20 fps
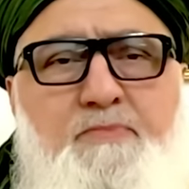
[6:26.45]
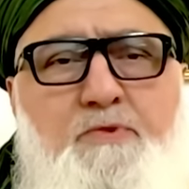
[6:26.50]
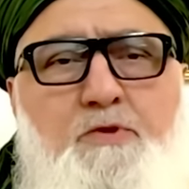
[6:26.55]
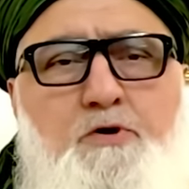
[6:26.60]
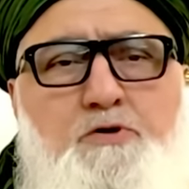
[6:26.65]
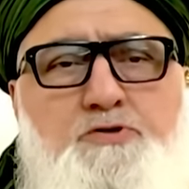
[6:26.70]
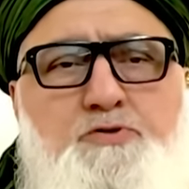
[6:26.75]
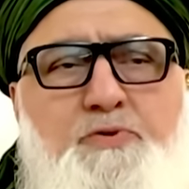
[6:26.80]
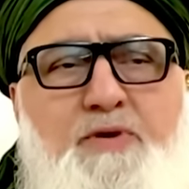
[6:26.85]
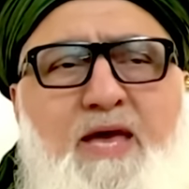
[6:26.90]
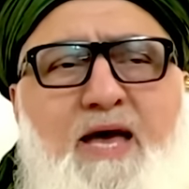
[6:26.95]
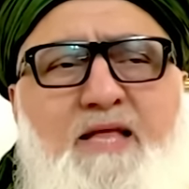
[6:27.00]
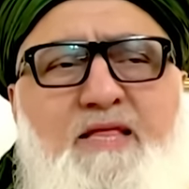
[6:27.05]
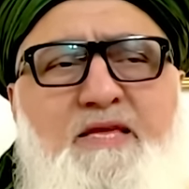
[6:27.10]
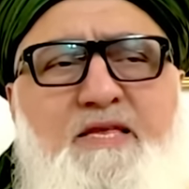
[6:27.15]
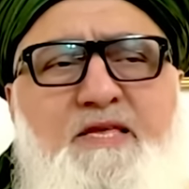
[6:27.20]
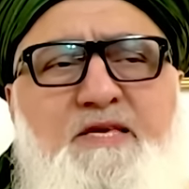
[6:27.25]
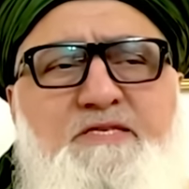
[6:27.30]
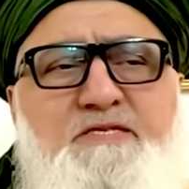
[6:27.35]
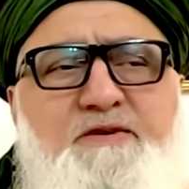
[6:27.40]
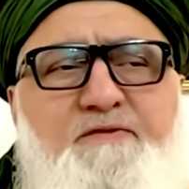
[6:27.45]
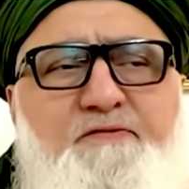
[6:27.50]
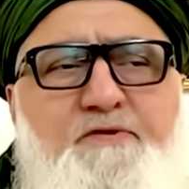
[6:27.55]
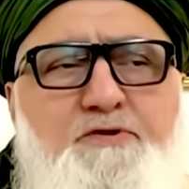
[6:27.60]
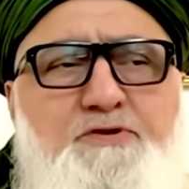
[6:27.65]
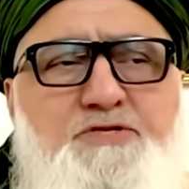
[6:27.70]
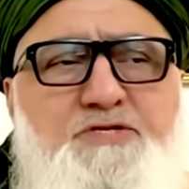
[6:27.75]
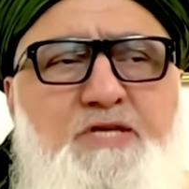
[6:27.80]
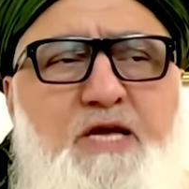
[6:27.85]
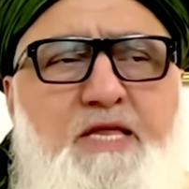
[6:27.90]
Those realities if
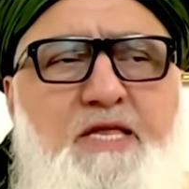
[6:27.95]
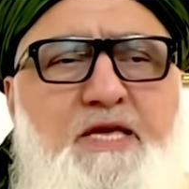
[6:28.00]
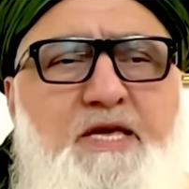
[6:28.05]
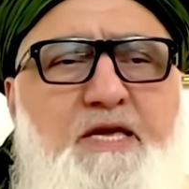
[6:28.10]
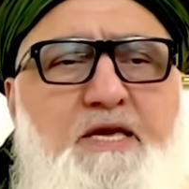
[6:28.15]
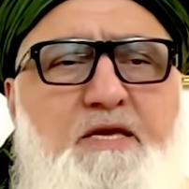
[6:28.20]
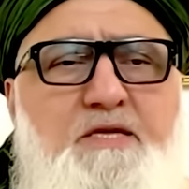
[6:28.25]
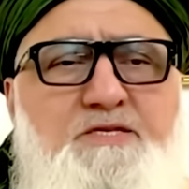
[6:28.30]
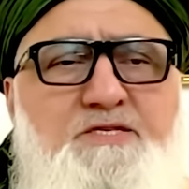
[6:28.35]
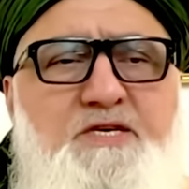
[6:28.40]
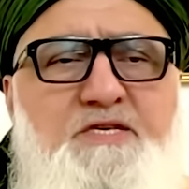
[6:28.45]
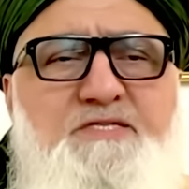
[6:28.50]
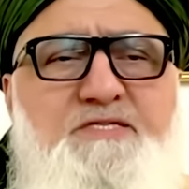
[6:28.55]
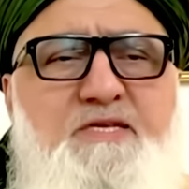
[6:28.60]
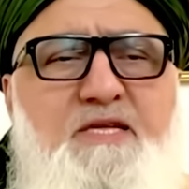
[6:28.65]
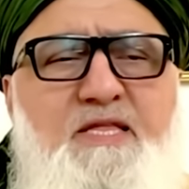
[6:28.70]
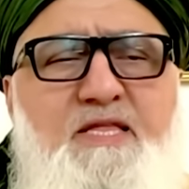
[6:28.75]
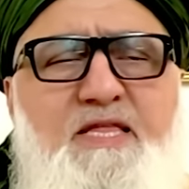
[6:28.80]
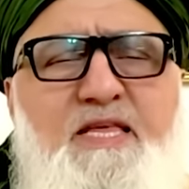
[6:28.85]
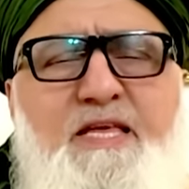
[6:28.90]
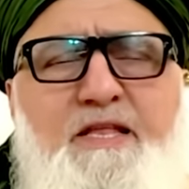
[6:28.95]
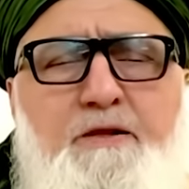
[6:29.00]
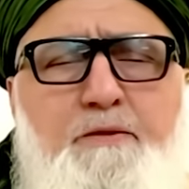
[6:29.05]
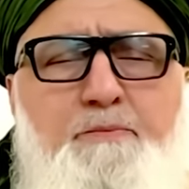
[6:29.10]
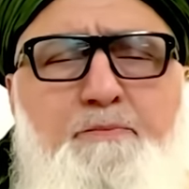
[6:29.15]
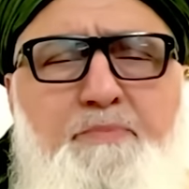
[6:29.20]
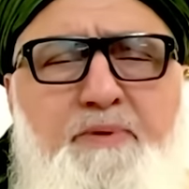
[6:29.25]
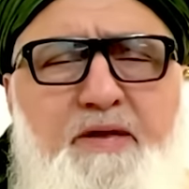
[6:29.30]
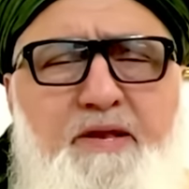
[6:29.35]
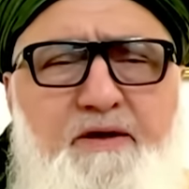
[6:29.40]
you study just a little
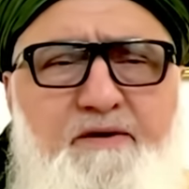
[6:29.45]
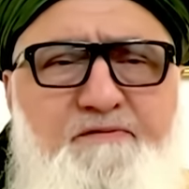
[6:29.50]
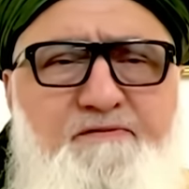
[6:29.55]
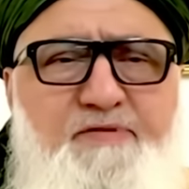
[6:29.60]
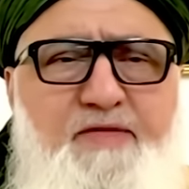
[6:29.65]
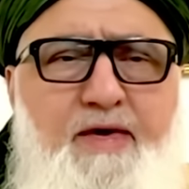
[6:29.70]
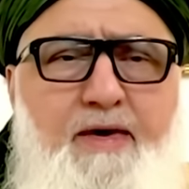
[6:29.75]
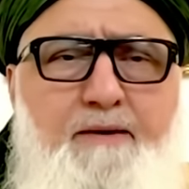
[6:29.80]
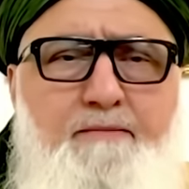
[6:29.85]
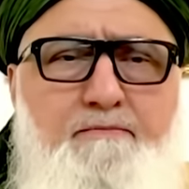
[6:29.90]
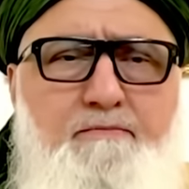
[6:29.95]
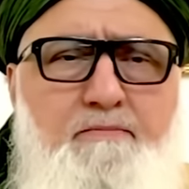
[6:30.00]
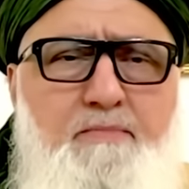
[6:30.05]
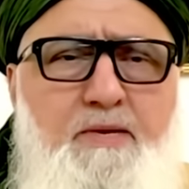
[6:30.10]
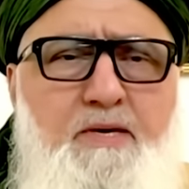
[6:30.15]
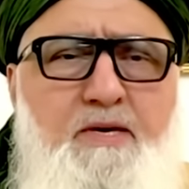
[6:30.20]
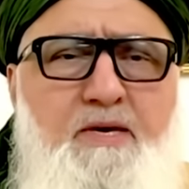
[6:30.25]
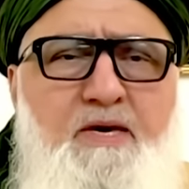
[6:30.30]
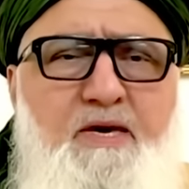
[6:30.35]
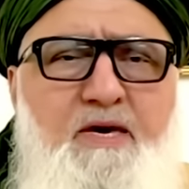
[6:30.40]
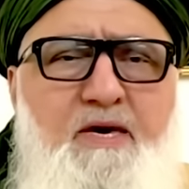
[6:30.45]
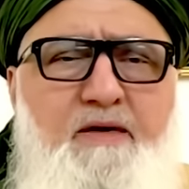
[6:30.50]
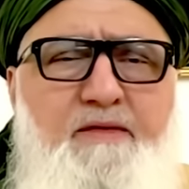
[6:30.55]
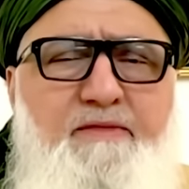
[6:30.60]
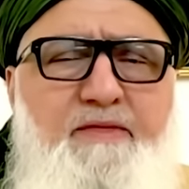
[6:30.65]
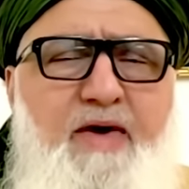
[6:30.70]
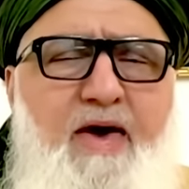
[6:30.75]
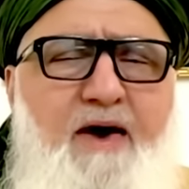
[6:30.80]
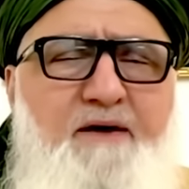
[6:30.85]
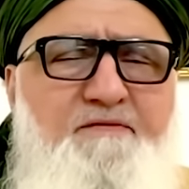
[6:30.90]
bit of them
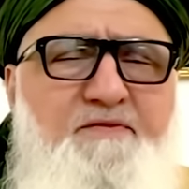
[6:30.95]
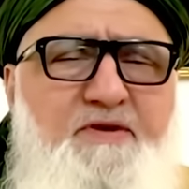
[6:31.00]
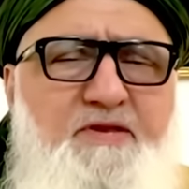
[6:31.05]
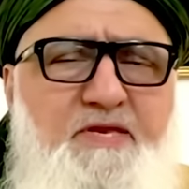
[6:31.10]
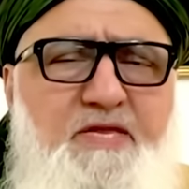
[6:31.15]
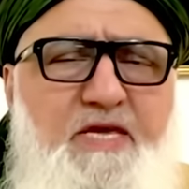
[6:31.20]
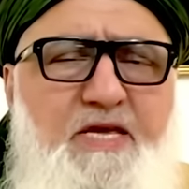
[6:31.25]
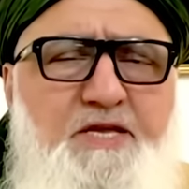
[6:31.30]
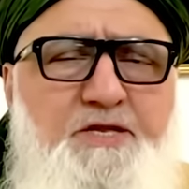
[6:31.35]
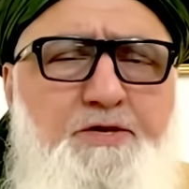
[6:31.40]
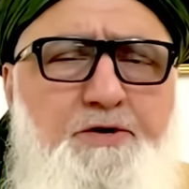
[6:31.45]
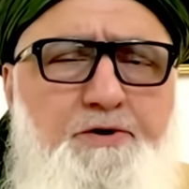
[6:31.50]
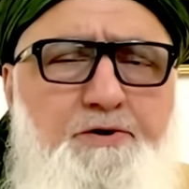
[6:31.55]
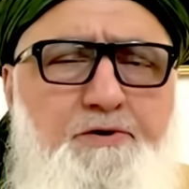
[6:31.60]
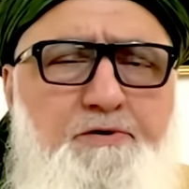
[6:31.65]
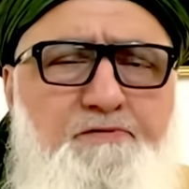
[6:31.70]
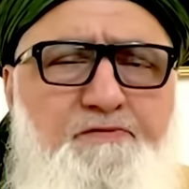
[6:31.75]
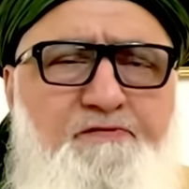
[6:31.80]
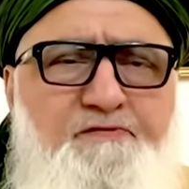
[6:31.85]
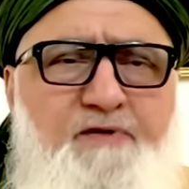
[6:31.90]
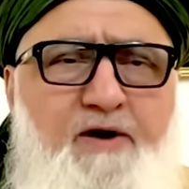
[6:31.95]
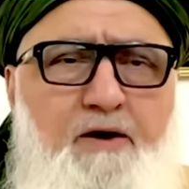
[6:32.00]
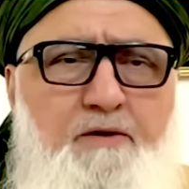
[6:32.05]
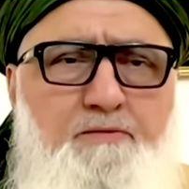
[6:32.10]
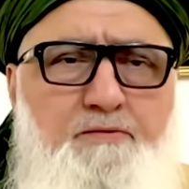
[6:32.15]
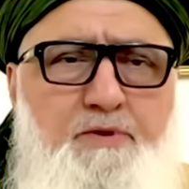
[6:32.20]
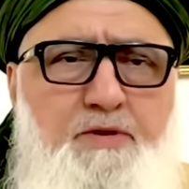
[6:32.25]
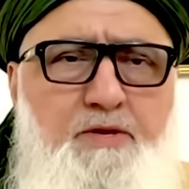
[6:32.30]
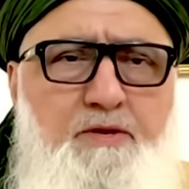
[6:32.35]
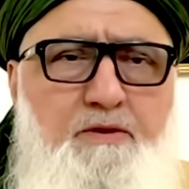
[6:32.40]
they have an eternal
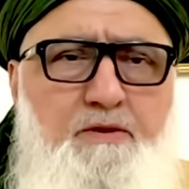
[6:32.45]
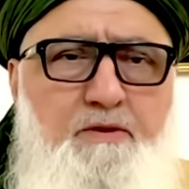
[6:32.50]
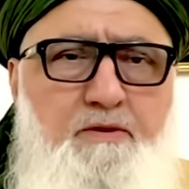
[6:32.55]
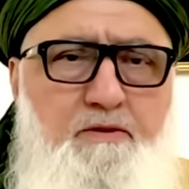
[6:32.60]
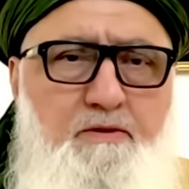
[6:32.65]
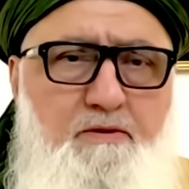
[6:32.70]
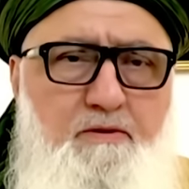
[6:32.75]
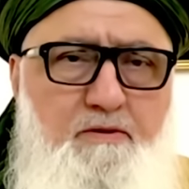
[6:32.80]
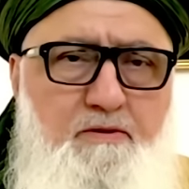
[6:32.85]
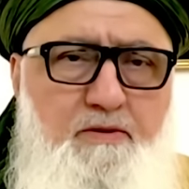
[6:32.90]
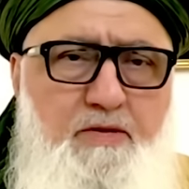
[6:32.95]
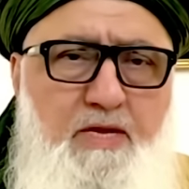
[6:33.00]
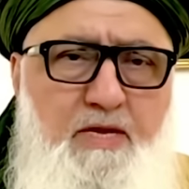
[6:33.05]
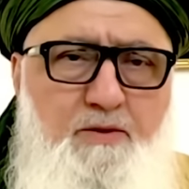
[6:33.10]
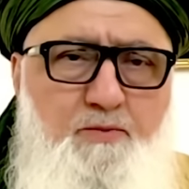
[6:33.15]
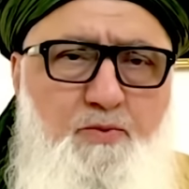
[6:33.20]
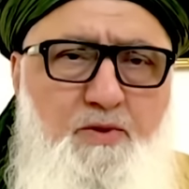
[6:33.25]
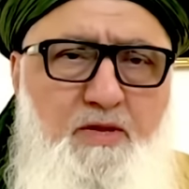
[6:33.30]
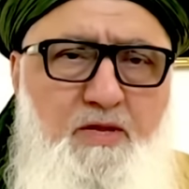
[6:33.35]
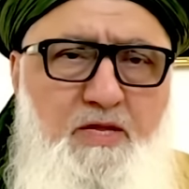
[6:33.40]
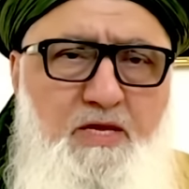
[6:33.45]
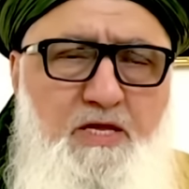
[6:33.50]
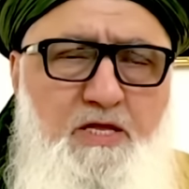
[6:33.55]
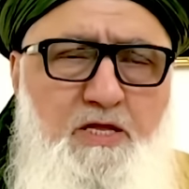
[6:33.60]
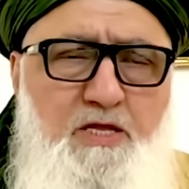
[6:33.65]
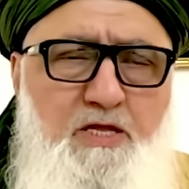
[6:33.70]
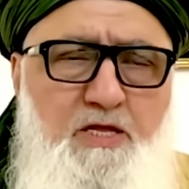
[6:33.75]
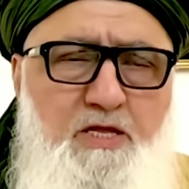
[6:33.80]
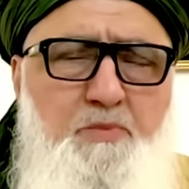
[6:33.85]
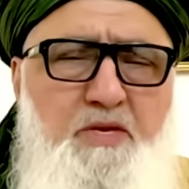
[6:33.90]
fountain that will
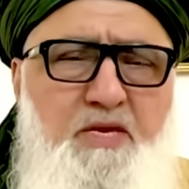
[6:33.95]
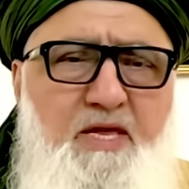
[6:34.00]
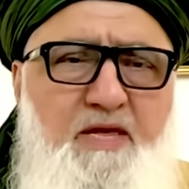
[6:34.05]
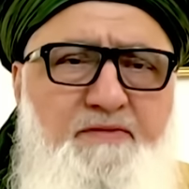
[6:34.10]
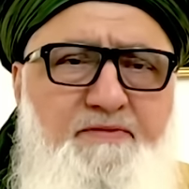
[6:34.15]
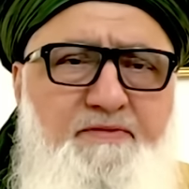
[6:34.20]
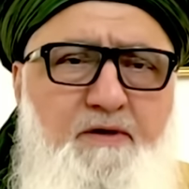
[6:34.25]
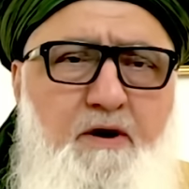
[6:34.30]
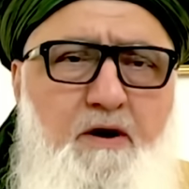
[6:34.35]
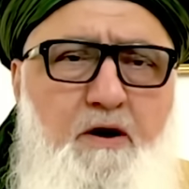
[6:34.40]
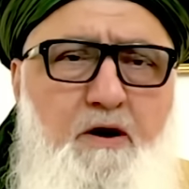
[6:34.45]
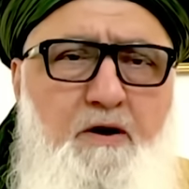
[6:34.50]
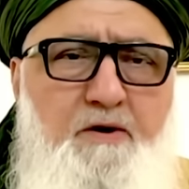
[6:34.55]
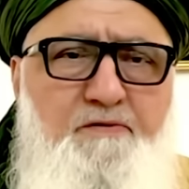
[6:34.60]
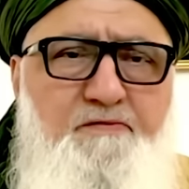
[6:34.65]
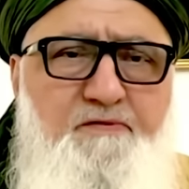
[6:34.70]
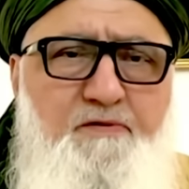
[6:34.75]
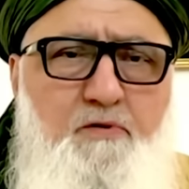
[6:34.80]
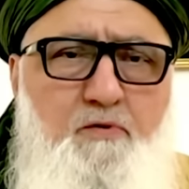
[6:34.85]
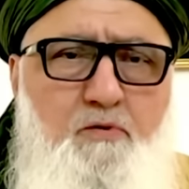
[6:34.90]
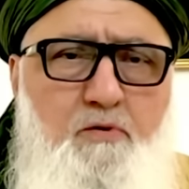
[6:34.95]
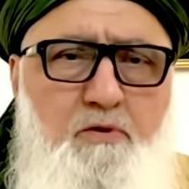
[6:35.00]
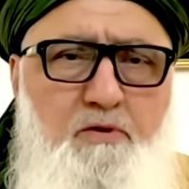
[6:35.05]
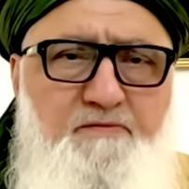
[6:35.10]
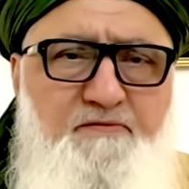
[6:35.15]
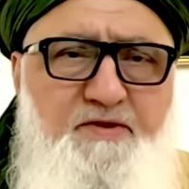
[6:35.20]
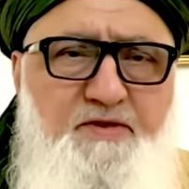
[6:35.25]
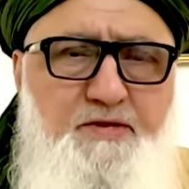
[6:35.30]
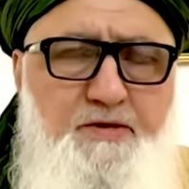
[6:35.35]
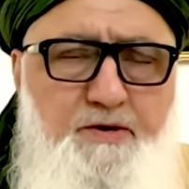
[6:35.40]
illuminate the heart for all
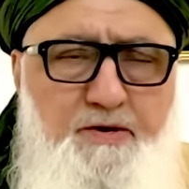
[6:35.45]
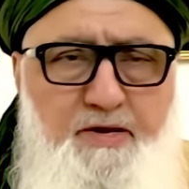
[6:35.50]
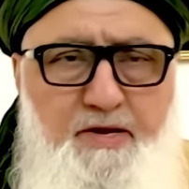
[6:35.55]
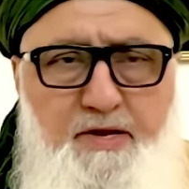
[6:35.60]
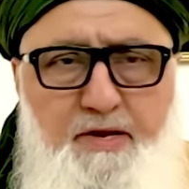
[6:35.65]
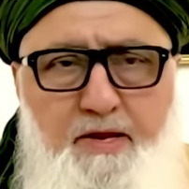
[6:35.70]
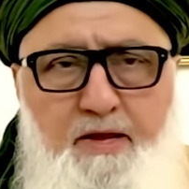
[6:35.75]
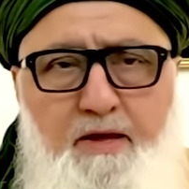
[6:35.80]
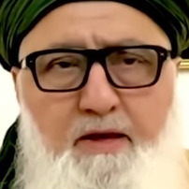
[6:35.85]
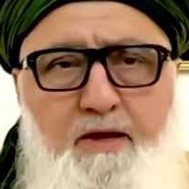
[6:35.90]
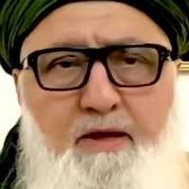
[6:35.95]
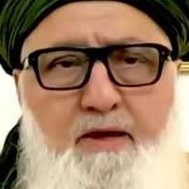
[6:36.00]
of eternity.